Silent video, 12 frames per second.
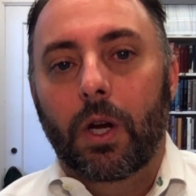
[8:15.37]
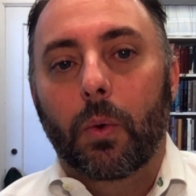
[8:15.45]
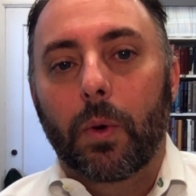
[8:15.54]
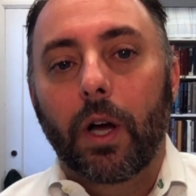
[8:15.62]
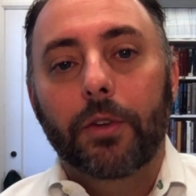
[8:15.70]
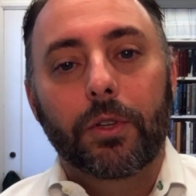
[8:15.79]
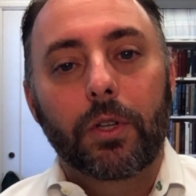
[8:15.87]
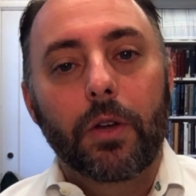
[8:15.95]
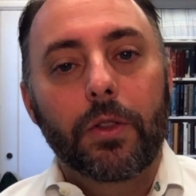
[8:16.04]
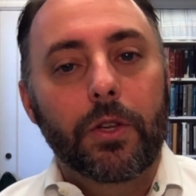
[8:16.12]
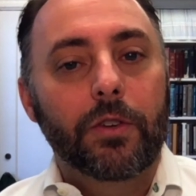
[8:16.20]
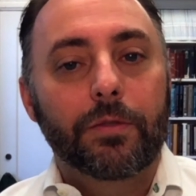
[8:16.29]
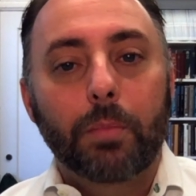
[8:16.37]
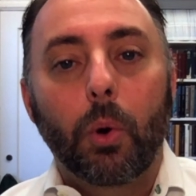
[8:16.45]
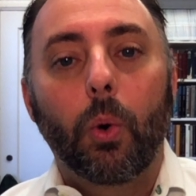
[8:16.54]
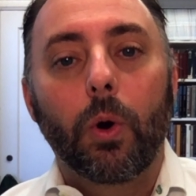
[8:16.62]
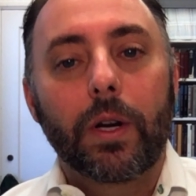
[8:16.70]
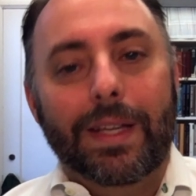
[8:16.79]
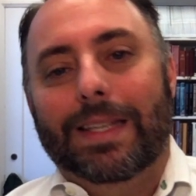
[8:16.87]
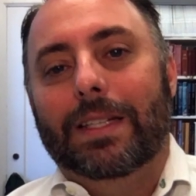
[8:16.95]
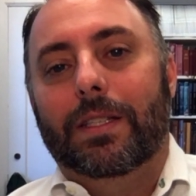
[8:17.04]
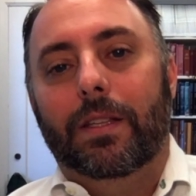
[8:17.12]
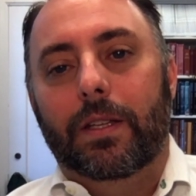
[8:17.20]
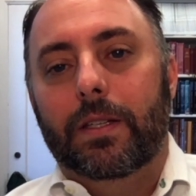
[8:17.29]
We also know that you've poured
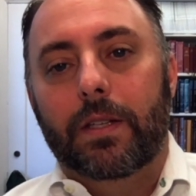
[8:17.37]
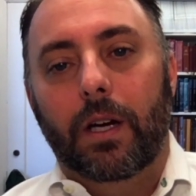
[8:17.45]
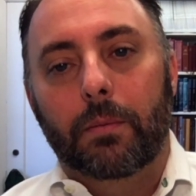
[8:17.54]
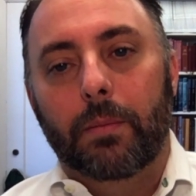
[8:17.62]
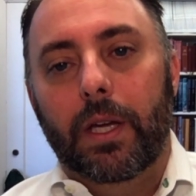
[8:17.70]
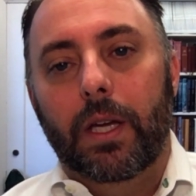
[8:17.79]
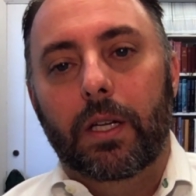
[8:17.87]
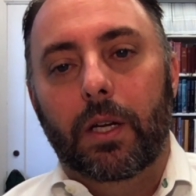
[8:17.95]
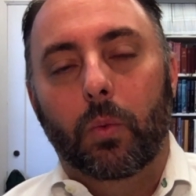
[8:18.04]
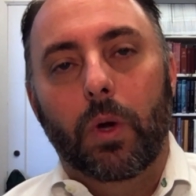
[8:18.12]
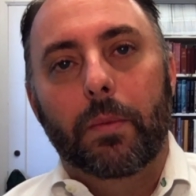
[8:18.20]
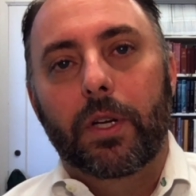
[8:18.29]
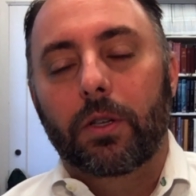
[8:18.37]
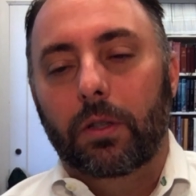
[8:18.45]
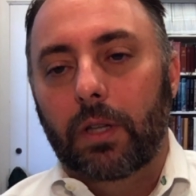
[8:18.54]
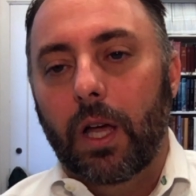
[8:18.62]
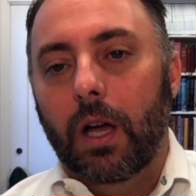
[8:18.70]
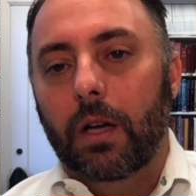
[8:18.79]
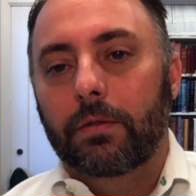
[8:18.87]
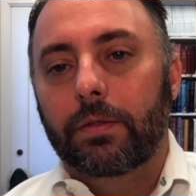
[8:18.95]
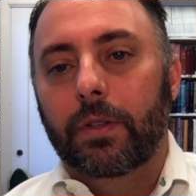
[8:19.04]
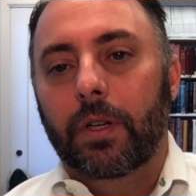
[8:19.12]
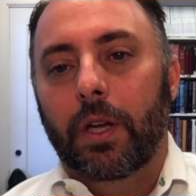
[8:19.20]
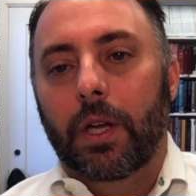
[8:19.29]
into these young men and women your love,
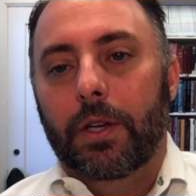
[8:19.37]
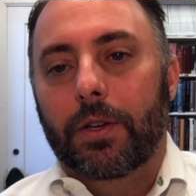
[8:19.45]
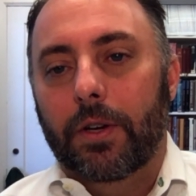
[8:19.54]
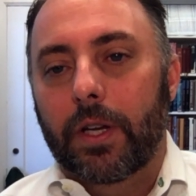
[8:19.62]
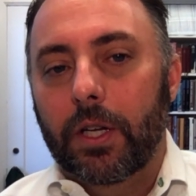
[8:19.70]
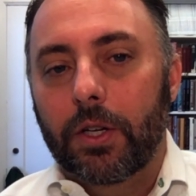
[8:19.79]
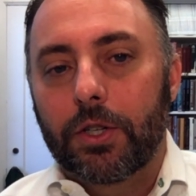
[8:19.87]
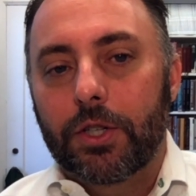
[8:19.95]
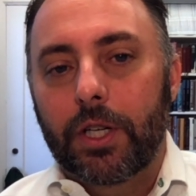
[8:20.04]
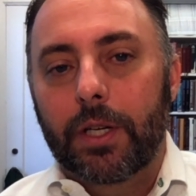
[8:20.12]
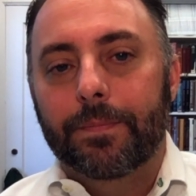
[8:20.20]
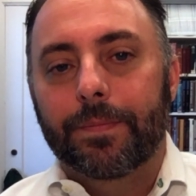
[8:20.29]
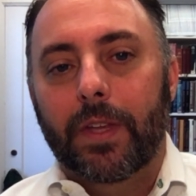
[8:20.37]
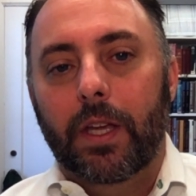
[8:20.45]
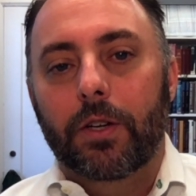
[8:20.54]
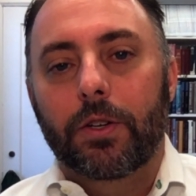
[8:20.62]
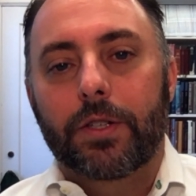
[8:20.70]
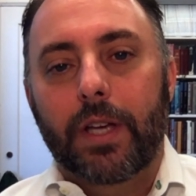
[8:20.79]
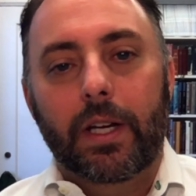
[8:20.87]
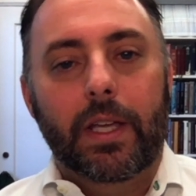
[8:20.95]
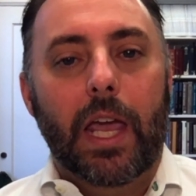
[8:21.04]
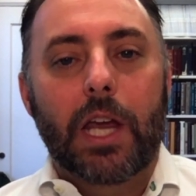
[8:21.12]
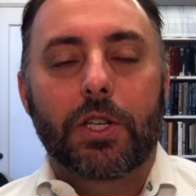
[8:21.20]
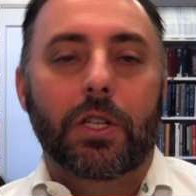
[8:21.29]
your energy, and your
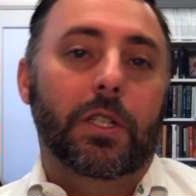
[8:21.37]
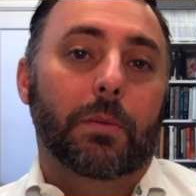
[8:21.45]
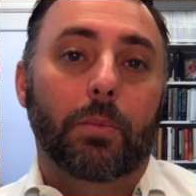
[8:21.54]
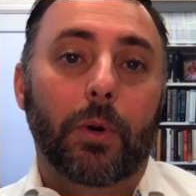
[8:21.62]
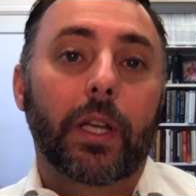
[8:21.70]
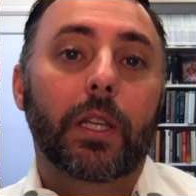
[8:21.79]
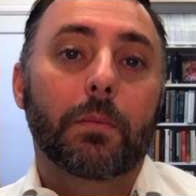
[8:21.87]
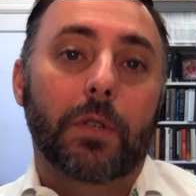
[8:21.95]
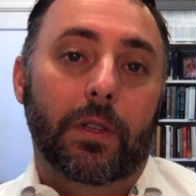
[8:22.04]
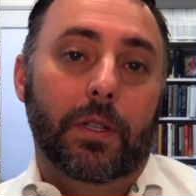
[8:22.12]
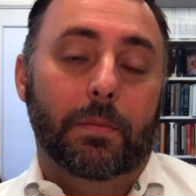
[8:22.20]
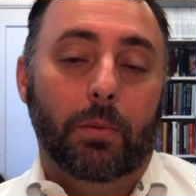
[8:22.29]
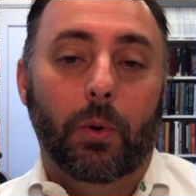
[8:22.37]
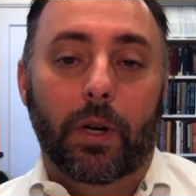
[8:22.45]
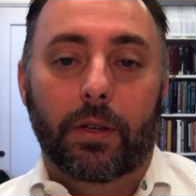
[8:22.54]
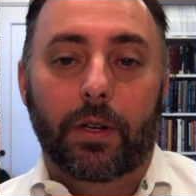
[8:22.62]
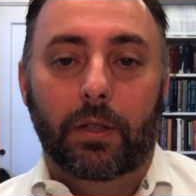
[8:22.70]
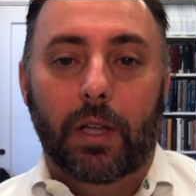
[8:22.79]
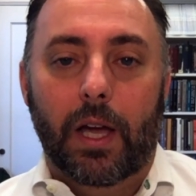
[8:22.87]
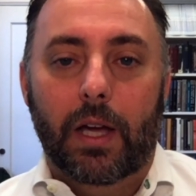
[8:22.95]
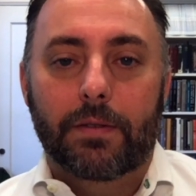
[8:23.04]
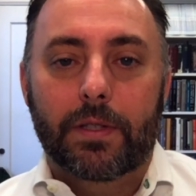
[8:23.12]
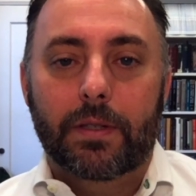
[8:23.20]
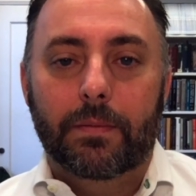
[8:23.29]
dedication to bring them to this point in their
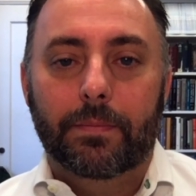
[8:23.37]
lives.